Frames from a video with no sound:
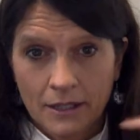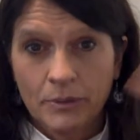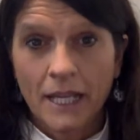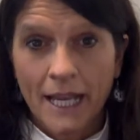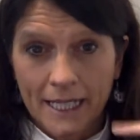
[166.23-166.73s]

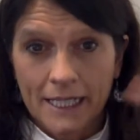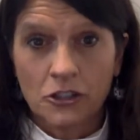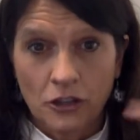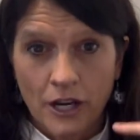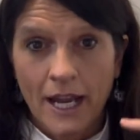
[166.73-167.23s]
playing in
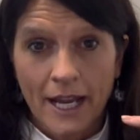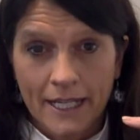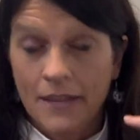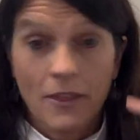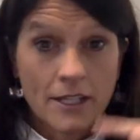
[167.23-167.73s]
your head.
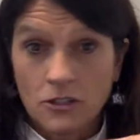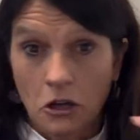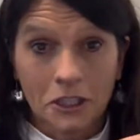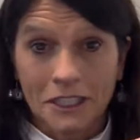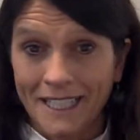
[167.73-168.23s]
And that's
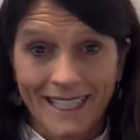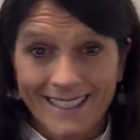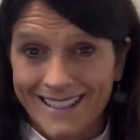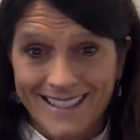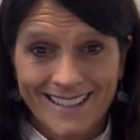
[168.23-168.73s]
all it
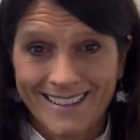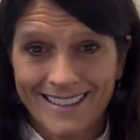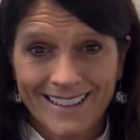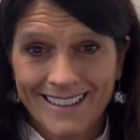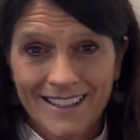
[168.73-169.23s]
is.
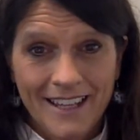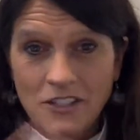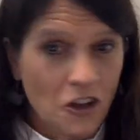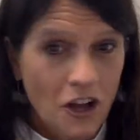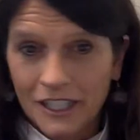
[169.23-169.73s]

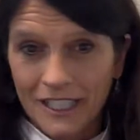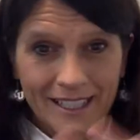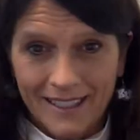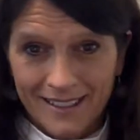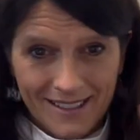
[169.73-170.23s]
That's all it
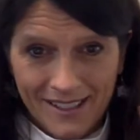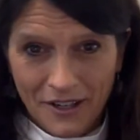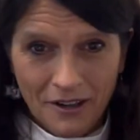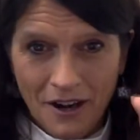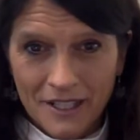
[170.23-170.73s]
is.
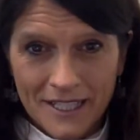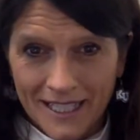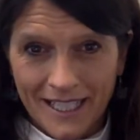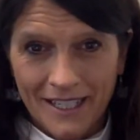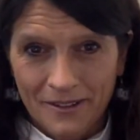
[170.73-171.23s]
There aren't
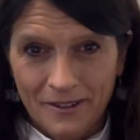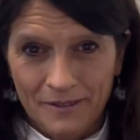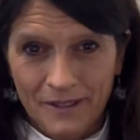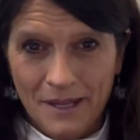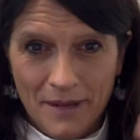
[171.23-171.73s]
any other
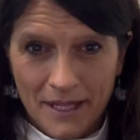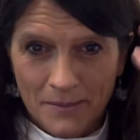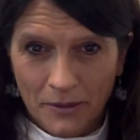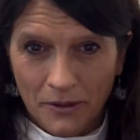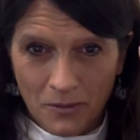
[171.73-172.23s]
limits
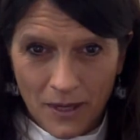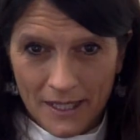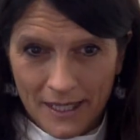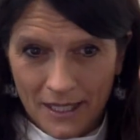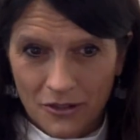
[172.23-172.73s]
but the
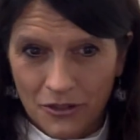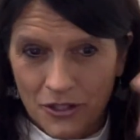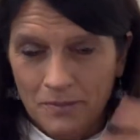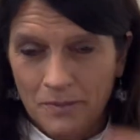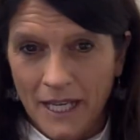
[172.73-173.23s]
ones that you're
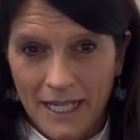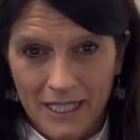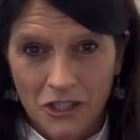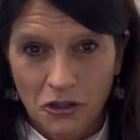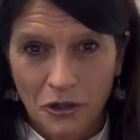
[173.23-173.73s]
just playing
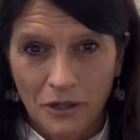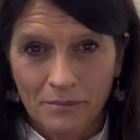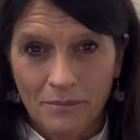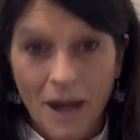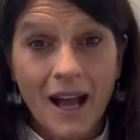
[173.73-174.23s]
in your
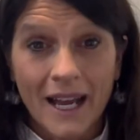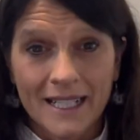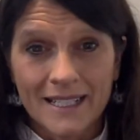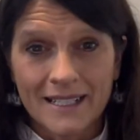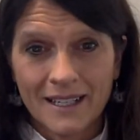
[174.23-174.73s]

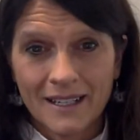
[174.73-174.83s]
mind,